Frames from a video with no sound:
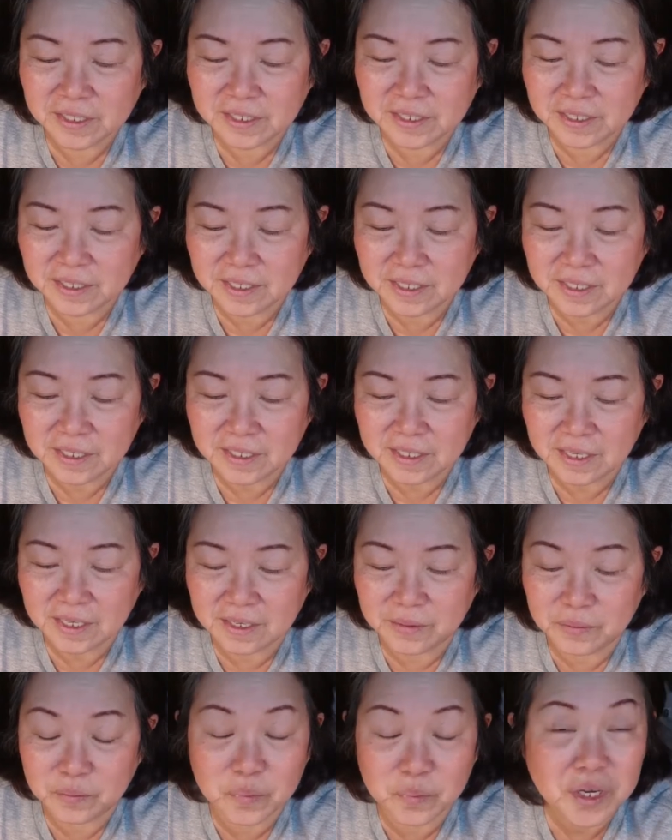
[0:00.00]
this
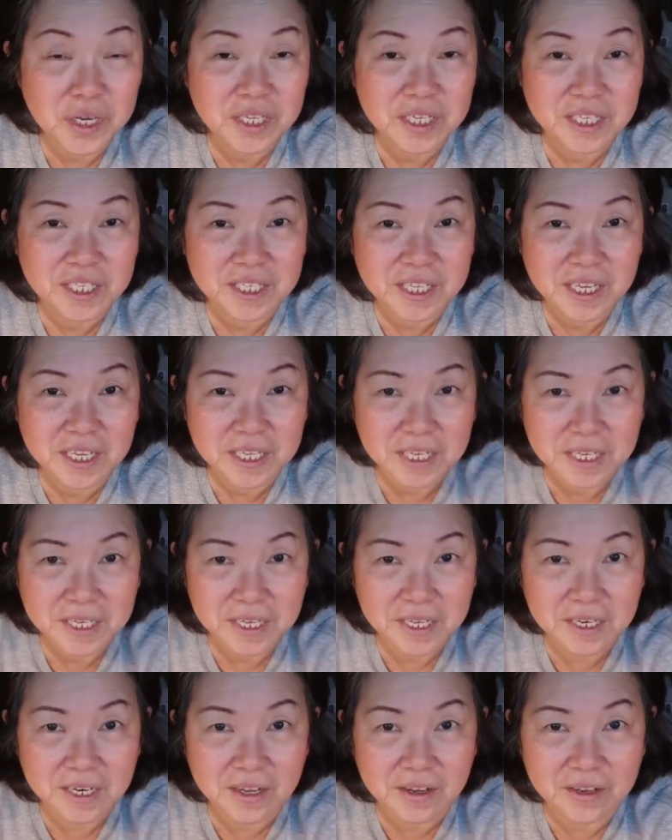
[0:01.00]
beer is taking a
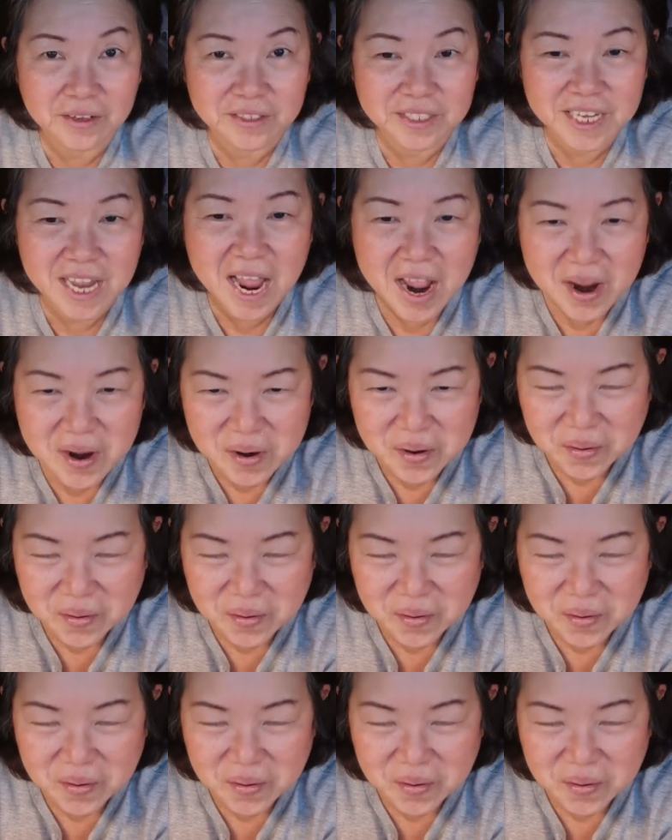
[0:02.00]
lot of time.